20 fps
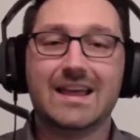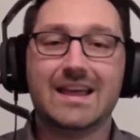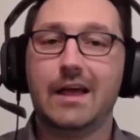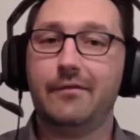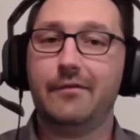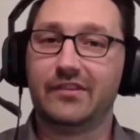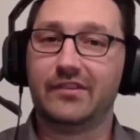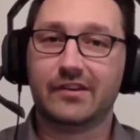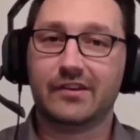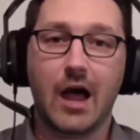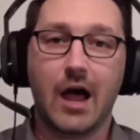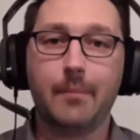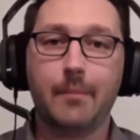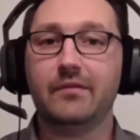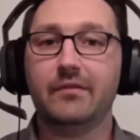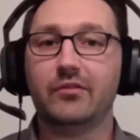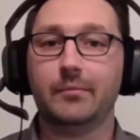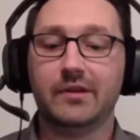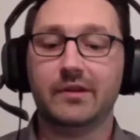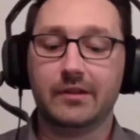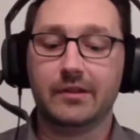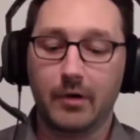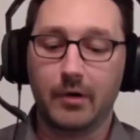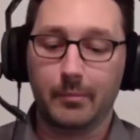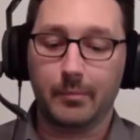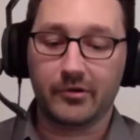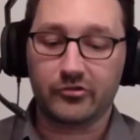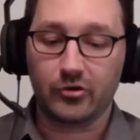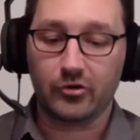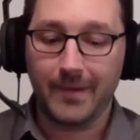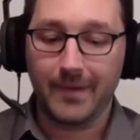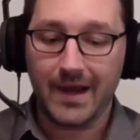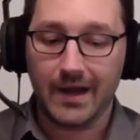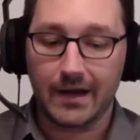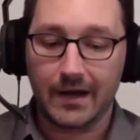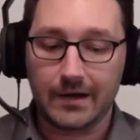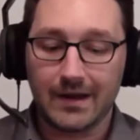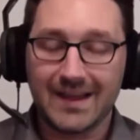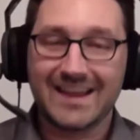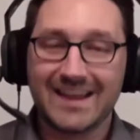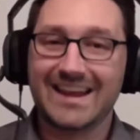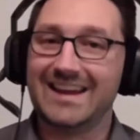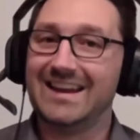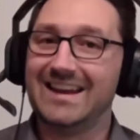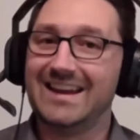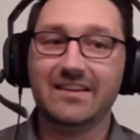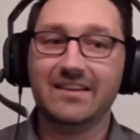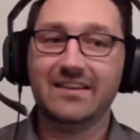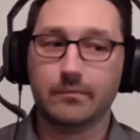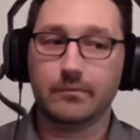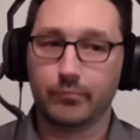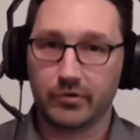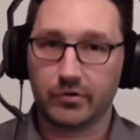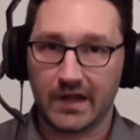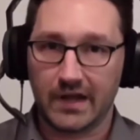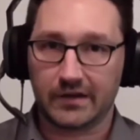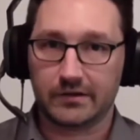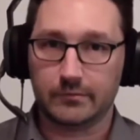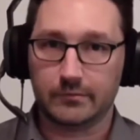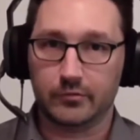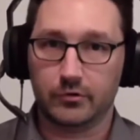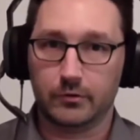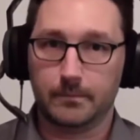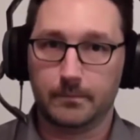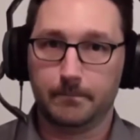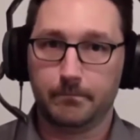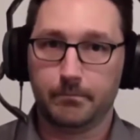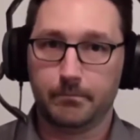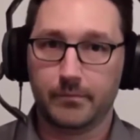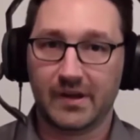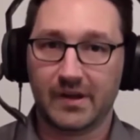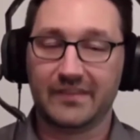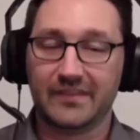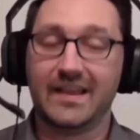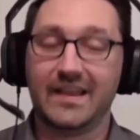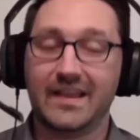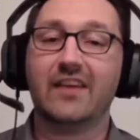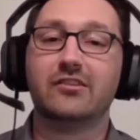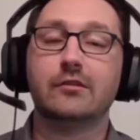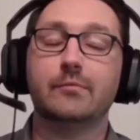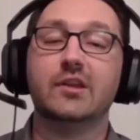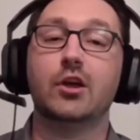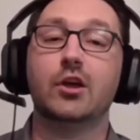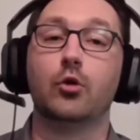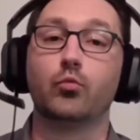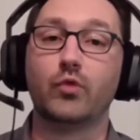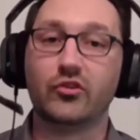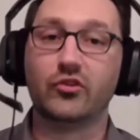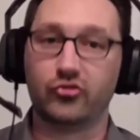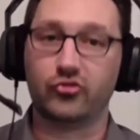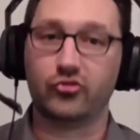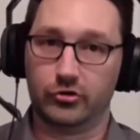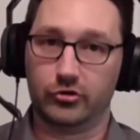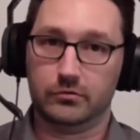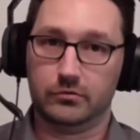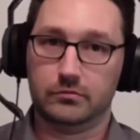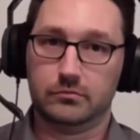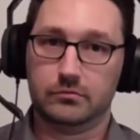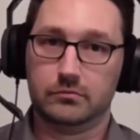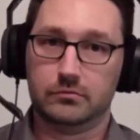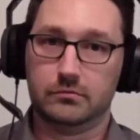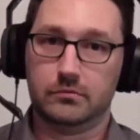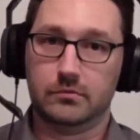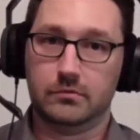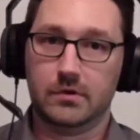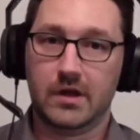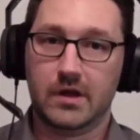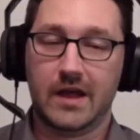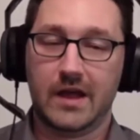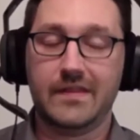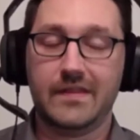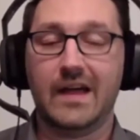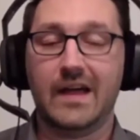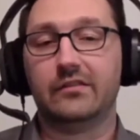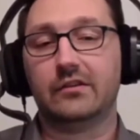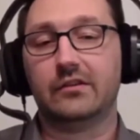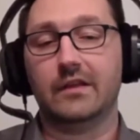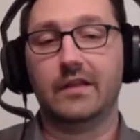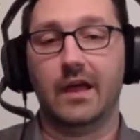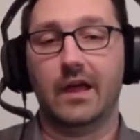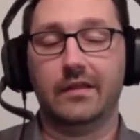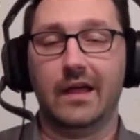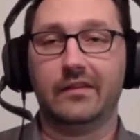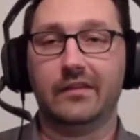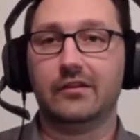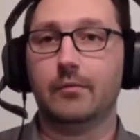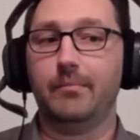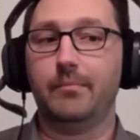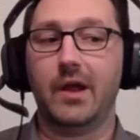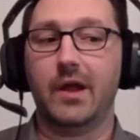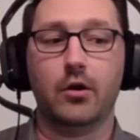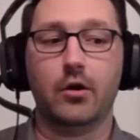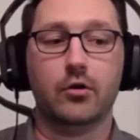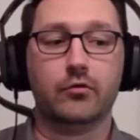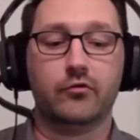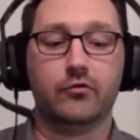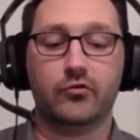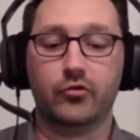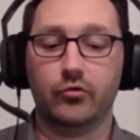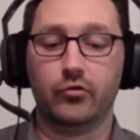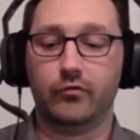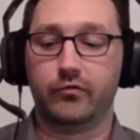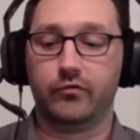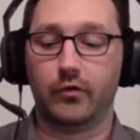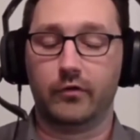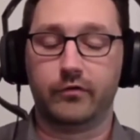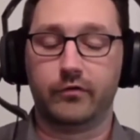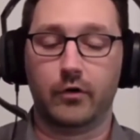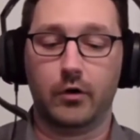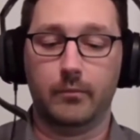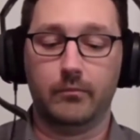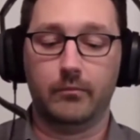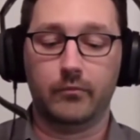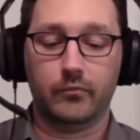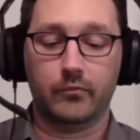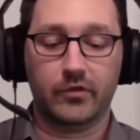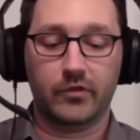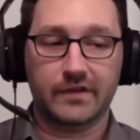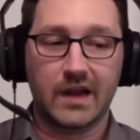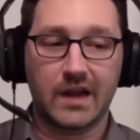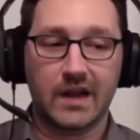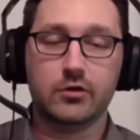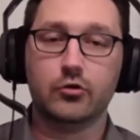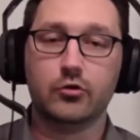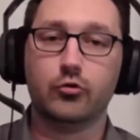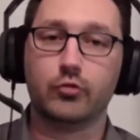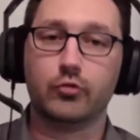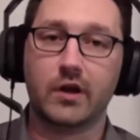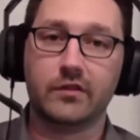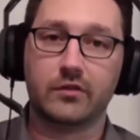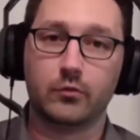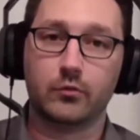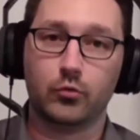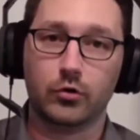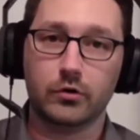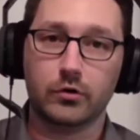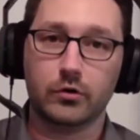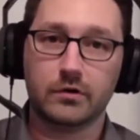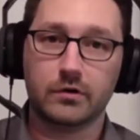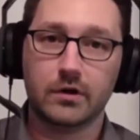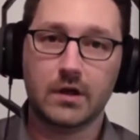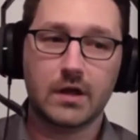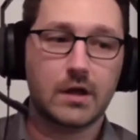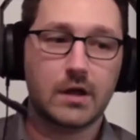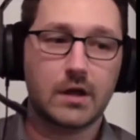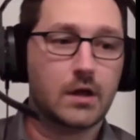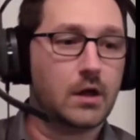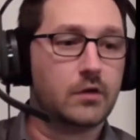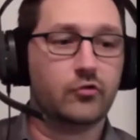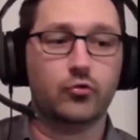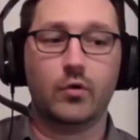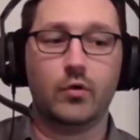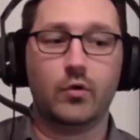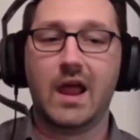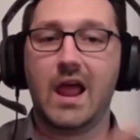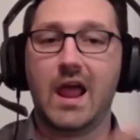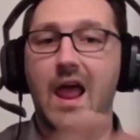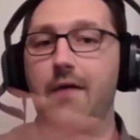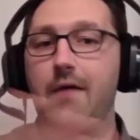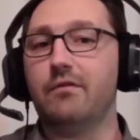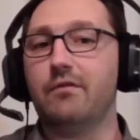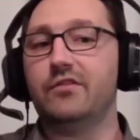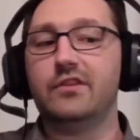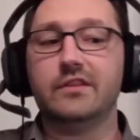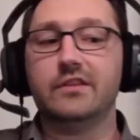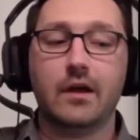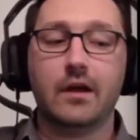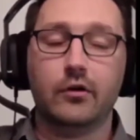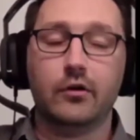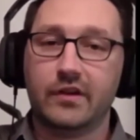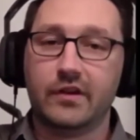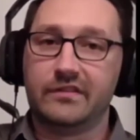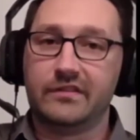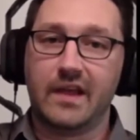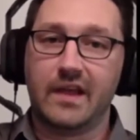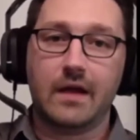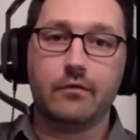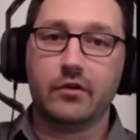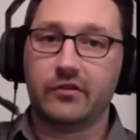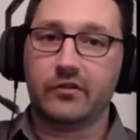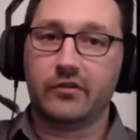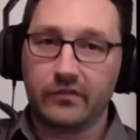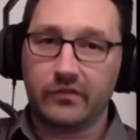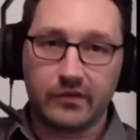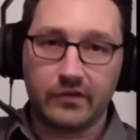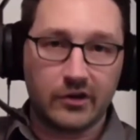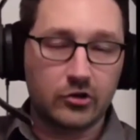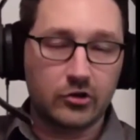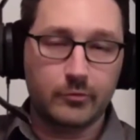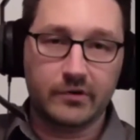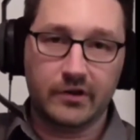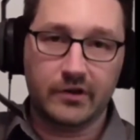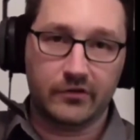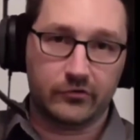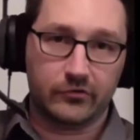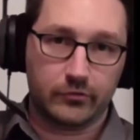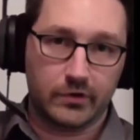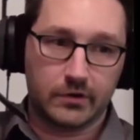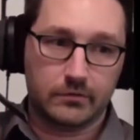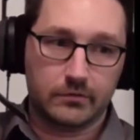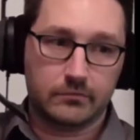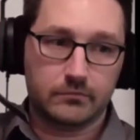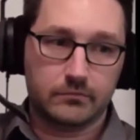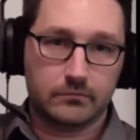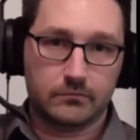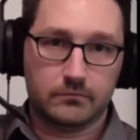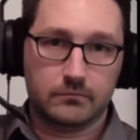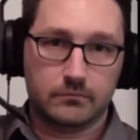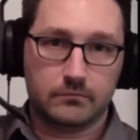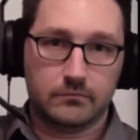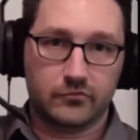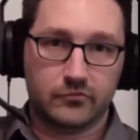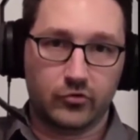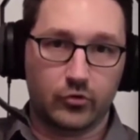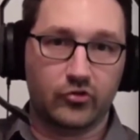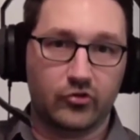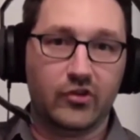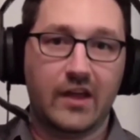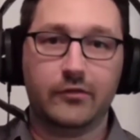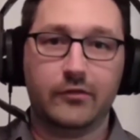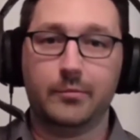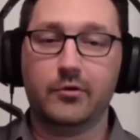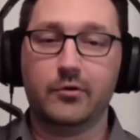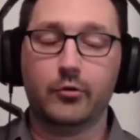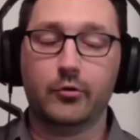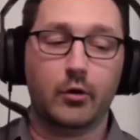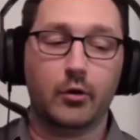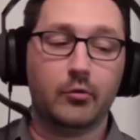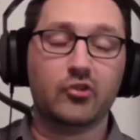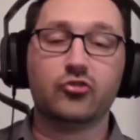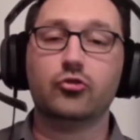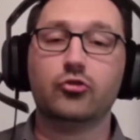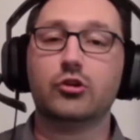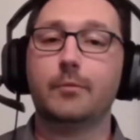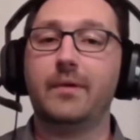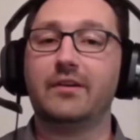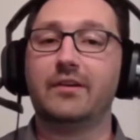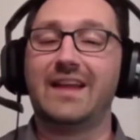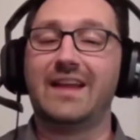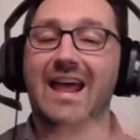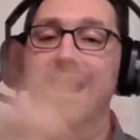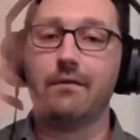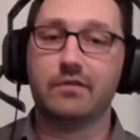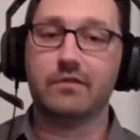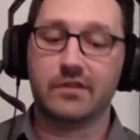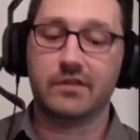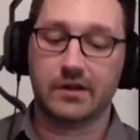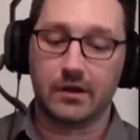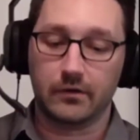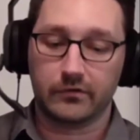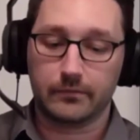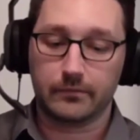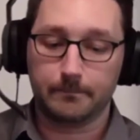it's a copy of something in the public domain, it isn't protectable because it has to be original. And that's compared to from the date you create the work to everything else that has ever existed in human history. So it has to be original compared to everything else.